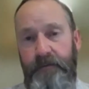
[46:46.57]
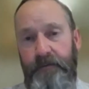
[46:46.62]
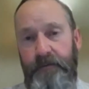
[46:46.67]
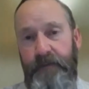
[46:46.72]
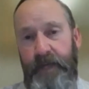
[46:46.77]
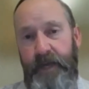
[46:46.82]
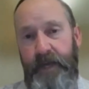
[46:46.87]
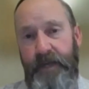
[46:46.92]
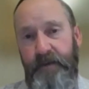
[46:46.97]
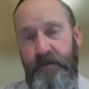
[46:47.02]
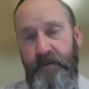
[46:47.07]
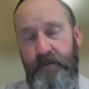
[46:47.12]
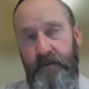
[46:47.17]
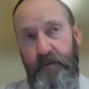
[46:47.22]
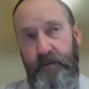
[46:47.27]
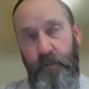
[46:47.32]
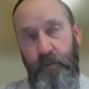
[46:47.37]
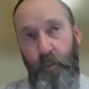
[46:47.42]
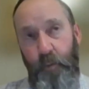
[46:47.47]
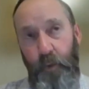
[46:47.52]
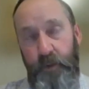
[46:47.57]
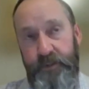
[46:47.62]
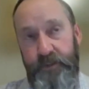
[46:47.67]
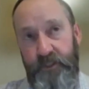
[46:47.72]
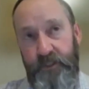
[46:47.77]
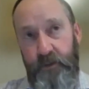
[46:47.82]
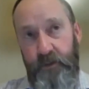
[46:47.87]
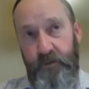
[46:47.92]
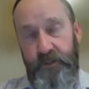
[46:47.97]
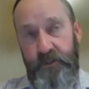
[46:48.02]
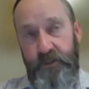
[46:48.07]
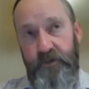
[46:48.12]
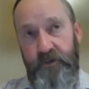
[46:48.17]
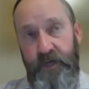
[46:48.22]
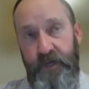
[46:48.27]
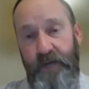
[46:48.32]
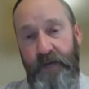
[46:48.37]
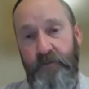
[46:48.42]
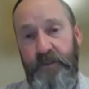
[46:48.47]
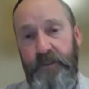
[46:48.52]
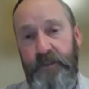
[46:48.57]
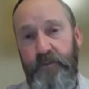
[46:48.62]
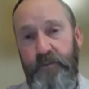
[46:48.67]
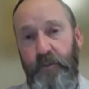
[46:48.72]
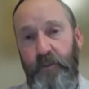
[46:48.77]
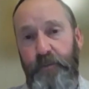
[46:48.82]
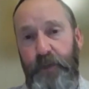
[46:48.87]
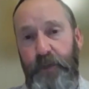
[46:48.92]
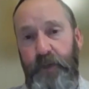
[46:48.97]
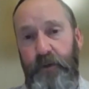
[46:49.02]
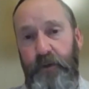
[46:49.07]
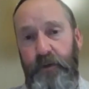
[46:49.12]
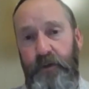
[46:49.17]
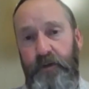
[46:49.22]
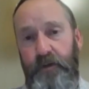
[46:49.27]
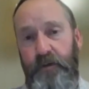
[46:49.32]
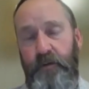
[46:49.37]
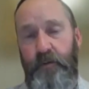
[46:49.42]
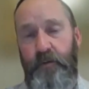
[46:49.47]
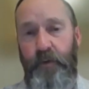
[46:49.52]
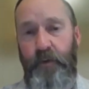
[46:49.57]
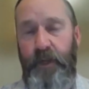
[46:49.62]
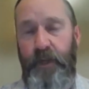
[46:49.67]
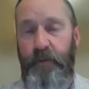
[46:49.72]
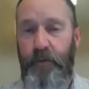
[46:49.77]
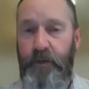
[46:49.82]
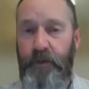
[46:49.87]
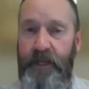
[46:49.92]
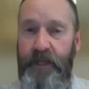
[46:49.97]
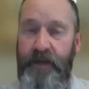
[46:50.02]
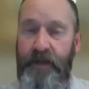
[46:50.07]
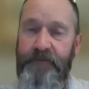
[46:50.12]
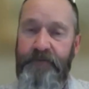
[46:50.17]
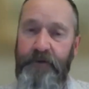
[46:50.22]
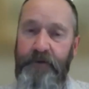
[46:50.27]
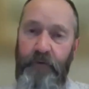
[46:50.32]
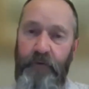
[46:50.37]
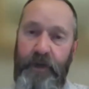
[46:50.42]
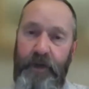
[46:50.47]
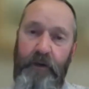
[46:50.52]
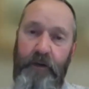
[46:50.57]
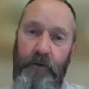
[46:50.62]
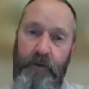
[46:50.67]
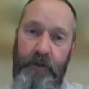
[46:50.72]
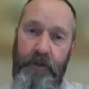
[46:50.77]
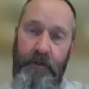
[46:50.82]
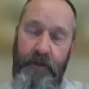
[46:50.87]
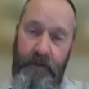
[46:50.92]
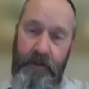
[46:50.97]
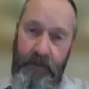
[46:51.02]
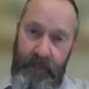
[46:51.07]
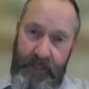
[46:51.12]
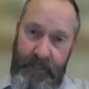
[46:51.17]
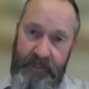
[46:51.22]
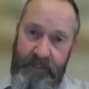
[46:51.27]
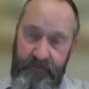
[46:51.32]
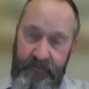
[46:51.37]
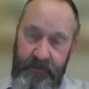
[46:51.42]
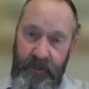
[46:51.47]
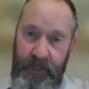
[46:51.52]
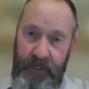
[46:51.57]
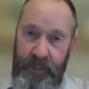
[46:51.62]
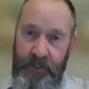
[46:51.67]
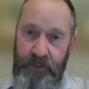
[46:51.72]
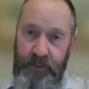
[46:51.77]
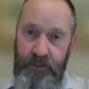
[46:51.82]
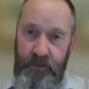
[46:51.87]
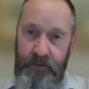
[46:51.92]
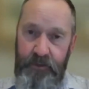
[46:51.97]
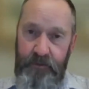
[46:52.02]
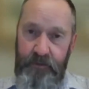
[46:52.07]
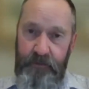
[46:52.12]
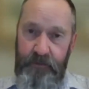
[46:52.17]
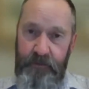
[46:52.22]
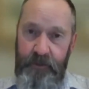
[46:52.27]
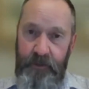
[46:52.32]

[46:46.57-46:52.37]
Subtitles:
then once those 100 houses were built, we would then have to re-look at the classification.